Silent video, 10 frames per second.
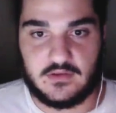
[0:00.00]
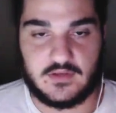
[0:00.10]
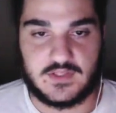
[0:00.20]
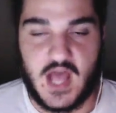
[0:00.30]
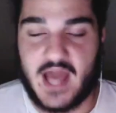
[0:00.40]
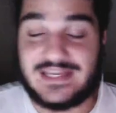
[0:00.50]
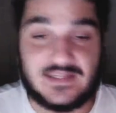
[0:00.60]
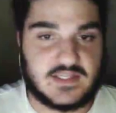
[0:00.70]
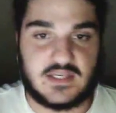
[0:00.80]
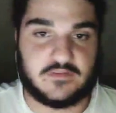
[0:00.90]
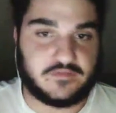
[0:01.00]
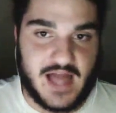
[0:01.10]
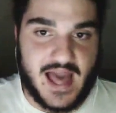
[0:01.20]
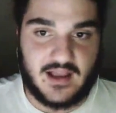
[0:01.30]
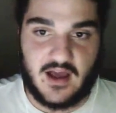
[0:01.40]
Because I didn't see the
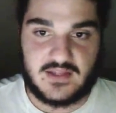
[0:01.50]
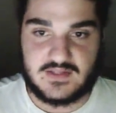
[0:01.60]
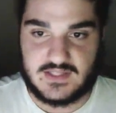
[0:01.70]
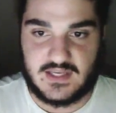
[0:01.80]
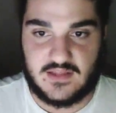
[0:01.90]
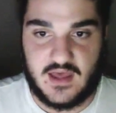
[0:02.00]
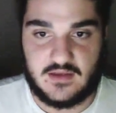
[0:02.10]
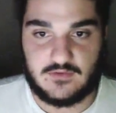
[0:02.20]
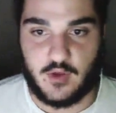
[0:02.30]
flag. I didn't see that.